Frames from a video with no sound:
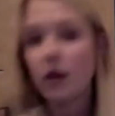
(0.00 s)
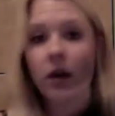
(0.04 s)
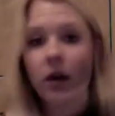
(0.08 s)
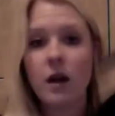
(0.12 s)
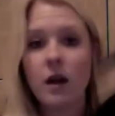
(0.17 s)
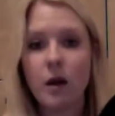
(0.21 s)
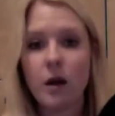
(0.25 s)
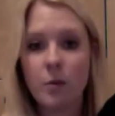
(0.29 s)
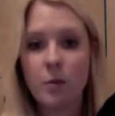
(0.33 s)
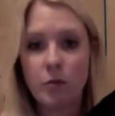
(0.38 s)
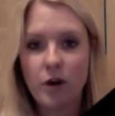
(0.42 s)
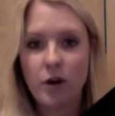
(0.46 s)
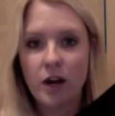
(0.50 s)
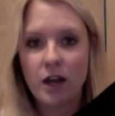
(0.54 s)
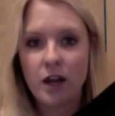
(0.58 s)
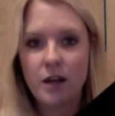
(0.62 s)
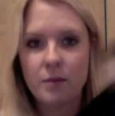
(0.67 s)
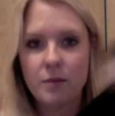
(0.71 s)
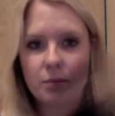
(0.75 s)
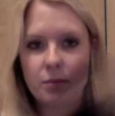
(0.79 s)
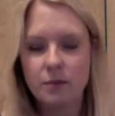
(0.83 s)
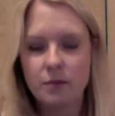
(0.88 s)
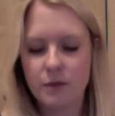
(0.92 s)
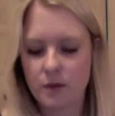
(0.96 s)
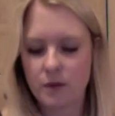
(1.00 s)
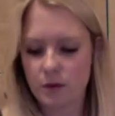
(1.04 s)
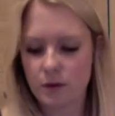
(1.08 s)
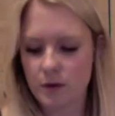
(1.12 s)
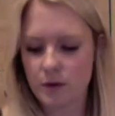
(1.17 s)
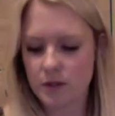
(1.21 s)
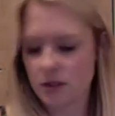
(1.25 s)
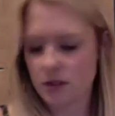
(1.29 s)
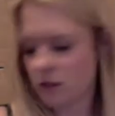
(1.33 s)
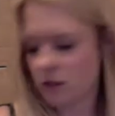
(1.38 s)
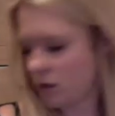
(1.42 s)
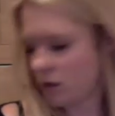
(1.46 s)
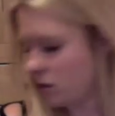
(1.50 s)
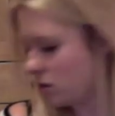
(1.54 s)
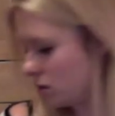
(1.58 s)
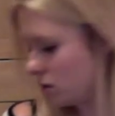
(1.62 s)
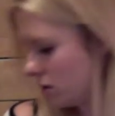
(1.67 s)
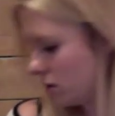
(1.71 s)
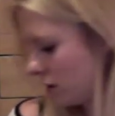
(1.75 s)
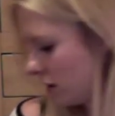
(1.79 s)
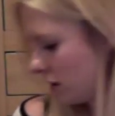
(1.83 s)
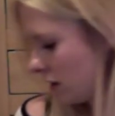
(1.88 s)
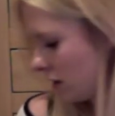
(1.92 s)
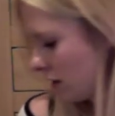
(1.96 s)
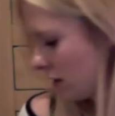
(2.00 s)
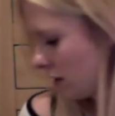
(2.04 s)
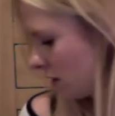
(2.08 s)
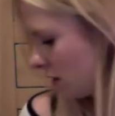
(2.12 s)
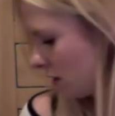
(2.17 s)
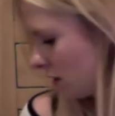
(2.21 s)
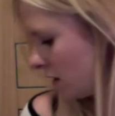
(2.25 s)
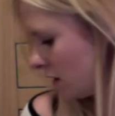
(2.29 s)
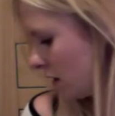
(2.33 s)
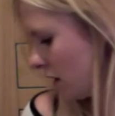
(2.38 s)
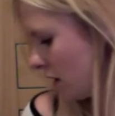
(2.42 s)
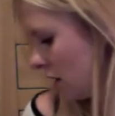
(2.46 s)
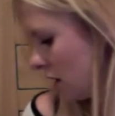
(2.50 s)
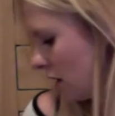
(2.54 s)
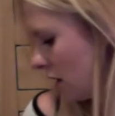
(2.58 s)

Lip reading: umbrella, always essential in London.